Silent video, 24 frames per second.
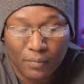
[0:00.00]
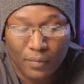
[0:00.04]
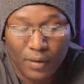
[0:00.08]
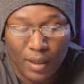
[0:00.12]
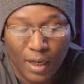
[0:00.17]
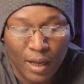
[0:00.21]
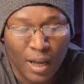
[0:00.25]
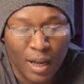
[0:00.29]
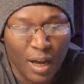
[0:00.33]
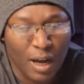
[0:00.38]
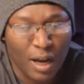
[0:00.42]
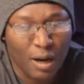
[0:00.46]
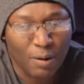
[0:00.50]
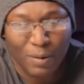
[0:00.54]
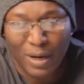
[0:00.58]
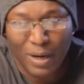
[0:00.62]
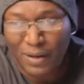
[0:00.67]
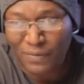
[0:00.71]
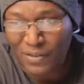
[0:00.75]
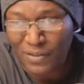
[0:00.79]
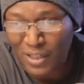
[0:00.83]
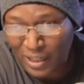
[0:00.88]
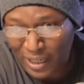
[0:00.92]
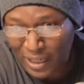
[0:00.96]
Uh,
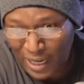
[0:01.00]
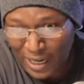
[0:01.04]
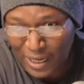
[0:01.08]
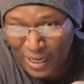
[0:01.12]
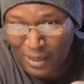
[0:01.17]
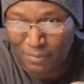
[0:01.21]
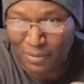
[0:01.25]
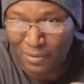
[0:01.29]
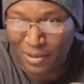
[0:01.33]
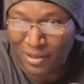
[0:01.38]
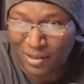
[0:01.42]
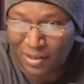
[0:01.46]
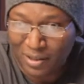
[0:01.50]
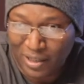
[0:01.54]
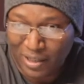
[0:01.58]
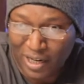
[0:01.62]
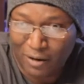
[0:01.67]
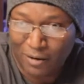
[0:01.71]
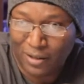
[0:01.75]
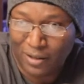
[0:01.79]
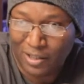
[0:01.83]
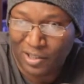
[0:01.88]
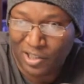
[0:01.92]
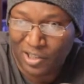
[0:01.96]
waves and games here
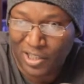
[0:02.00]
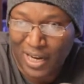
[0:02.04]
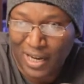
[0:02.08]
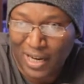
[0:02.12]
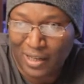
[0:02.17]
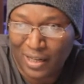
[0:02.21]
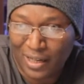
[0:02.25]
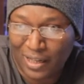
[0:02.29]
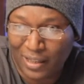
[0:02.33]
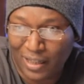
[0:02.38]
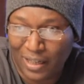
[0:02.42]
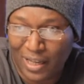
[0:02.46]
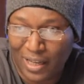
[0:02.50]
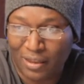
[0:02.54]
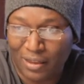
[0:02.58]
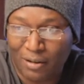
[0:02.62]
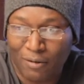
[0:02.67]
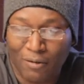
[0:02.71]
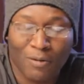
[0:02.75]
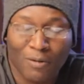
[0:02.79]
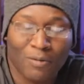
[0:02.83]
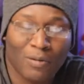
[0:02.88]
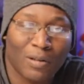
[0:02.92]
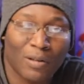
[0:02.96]
in the chat like they got their
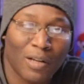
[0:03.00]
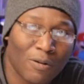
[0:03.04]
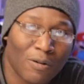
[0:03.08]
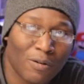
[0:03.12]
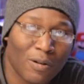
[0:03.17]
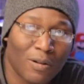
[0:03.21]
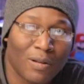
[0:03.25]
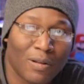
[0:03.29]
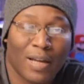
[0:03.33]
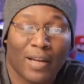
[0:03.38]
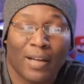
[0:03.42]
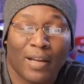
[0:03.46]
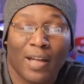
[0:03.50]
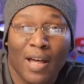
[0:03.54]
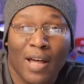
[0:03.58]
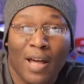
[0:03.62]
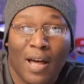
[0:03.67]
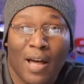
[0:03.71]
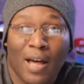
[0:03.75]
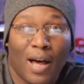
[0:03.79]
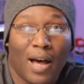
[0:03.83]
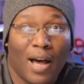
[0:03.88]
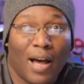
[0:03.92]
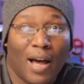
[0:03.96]
own logo like
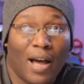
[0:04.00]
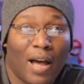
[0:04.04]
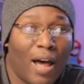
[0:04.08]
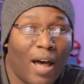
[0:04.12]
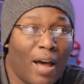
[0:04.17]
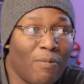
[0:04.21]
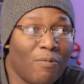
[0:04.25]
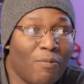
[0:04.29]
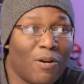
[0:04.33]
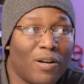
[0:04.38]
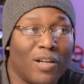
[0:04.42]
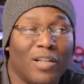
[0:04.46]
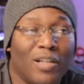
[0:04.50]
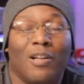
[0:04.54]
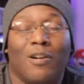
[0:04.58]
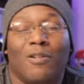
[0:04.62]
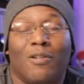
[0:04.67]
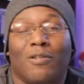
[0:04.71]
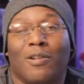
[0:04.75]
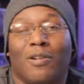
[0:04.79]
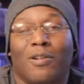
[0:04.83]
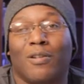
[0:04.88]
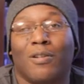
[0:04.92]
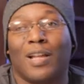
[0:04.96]
i, I want a
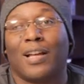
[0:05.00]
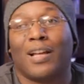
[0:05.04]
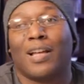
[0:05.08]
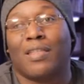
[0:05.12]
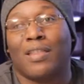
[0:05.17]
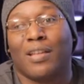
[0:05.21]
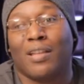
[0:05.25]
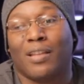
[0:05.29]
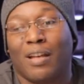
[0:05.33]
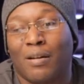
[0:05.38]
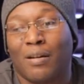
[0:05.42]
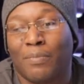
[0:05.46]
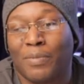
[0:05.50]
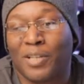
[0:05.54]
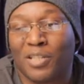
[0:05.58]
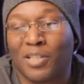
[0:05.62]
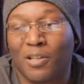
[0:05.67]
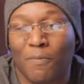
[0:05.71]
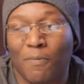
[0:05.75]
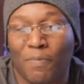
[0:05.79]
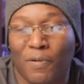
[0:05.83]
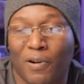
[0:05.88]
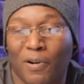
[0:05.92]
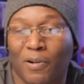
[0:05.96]
logo like i think that'd be
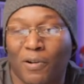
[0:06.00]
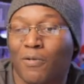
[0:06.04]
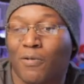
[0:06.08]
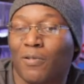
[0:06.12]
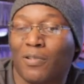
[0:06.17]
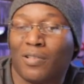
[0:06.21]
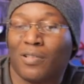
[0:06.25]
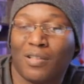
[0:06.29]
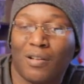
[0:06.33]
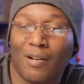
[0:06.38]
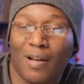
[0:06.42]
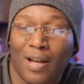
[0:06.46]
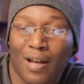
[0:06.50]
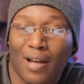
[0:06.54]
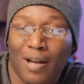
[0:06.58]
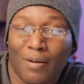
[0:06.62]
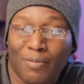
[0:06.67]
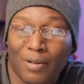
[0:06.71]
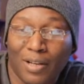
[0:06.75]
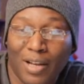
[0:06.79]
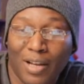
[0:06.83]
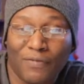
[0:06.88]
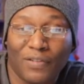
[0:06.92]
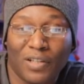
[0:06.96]
super cool so i, I
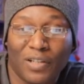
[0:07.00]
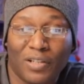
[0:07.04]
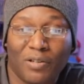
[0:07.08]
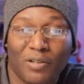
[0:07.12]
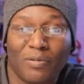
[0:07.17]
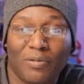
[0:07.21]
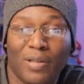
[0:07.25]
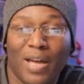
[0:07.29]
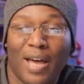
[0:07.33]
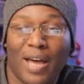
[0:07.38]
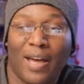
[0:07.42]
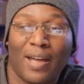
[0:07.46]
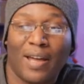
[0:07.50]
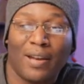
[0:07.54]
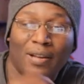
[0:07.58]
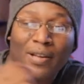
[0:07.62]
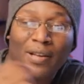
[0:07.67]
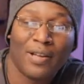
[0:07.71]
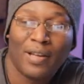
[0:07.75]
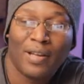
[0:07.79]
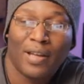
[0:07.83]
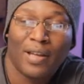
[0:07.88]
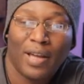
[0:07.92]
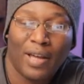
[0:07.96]
would love to do that
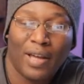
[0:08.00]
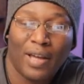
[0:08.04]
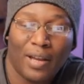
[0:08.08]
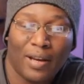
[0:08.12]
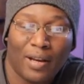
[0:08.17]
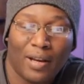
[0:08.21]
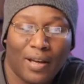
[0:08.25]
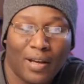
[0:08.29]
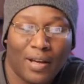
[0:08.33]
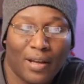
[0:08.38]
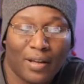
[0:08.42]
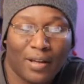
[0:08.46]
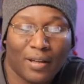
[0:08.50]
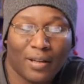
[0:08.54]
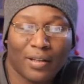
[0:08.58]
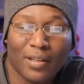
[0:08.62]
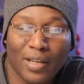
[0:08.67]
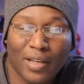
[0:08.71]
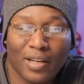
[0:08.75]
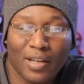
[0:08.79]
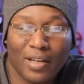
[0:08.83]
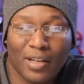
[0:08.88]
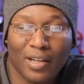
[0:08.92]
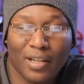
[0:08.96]
and uh,
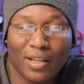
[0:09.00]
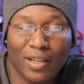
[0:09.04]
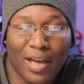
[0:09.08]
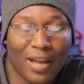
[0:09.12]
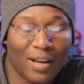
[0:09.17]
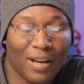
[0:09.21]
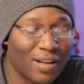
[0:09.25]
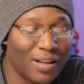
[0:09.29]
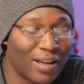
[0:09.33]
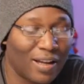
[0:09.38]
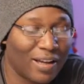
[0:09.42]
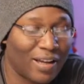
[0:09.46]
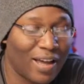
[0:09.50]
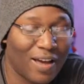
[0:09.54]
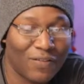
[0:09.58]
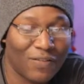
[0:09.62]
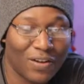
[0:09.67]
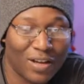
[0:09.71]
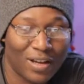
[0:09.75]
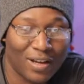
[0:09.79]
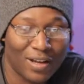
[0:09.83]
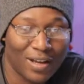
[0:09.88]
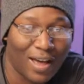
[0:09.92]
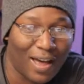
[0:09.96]
get into that like have
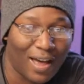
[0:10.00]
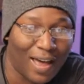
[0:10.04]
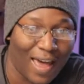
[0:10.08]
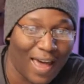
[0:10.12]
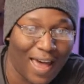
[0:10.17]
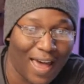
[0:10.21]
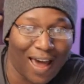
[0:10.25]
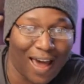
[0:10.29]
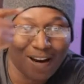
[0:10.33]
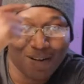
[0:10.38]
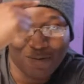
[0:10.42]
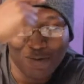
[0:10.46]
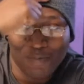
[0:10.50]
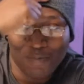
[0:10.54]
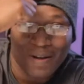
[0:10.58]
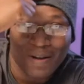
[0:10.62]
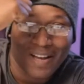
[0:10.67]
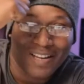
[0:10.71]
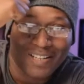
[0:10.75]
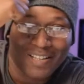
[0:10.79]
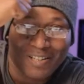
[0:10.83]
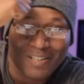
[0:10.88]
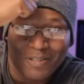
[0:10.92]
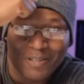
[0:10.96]
a, a hat with
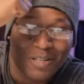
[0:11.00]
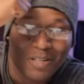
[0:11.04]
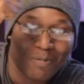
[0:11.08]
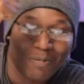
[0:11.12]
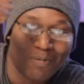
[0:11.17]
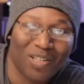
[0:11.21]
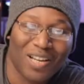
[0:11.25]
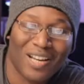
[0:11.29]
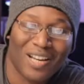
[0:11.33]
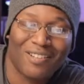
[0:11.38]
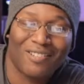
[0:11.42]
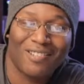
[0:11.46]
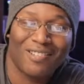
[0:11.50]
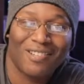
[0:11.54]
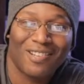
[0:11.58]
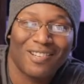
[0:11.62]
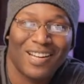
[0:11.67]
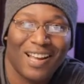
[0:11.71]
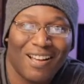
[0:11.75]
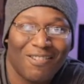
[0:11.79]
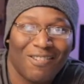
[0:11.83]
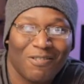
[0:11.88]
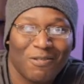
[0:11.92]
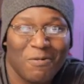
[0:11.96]
my youtube channel on it
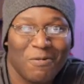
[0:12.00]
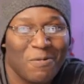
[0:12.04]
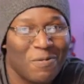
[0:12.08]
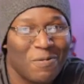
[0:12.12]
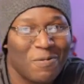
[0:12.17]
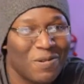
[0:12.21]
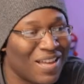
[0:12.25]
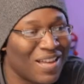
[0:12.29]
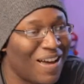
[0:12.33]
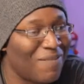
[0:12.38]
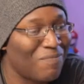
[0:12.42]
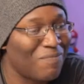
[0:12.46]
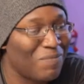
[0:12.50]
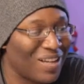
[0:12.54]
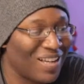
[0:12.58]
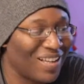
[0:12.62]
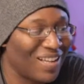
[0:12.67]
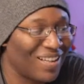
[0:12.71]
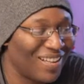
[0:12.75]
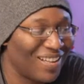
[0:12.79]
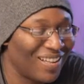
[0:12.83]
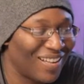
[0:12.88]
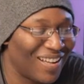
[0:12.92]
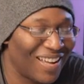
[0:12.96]
how cool would that
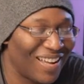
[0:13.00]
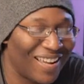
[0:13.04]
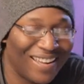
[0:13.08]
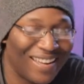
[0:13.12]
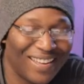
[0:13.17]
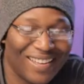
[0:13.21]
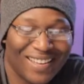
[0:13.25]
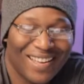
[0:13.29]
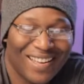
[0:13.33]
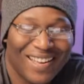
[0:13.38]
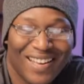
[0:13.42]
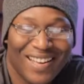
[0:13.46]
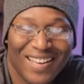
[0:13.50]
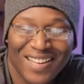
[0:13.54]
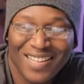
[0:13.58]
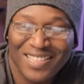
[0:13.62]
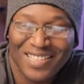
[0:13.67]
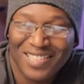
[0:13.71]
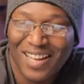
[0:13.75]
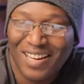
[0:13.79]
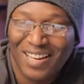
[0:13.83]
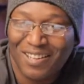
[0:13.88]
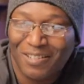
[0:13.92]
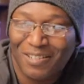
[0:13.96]
be like
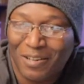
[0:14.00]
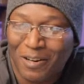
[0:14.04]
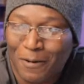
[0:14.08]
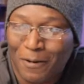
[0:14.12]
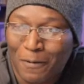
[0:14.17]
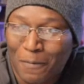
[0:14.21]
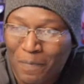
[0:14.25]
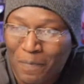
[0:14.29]
so i don't know